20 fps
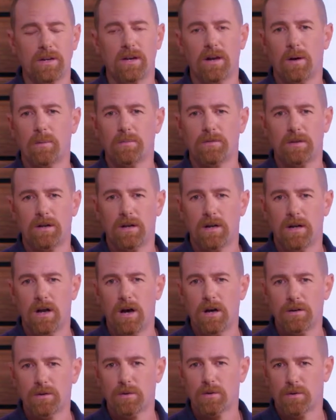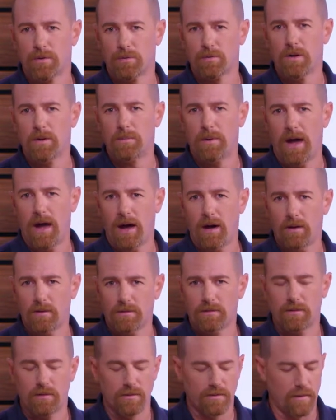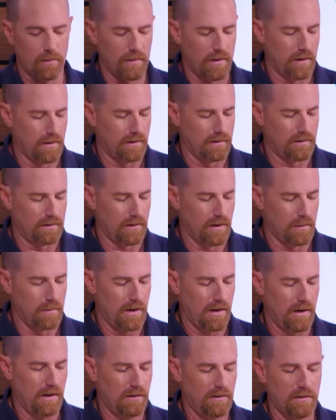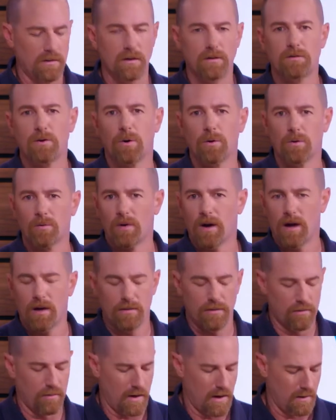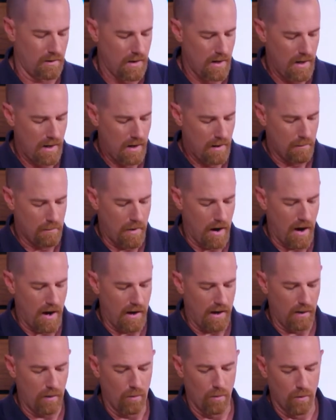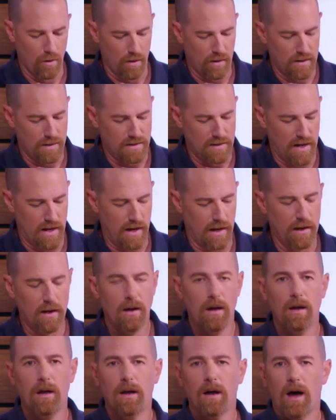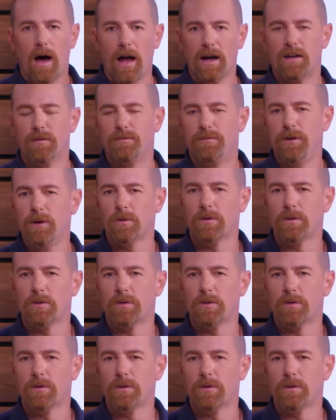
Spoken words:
comes in at under 3 pounds, so something that's gonna be easy to tote around throughout my work day. I can feel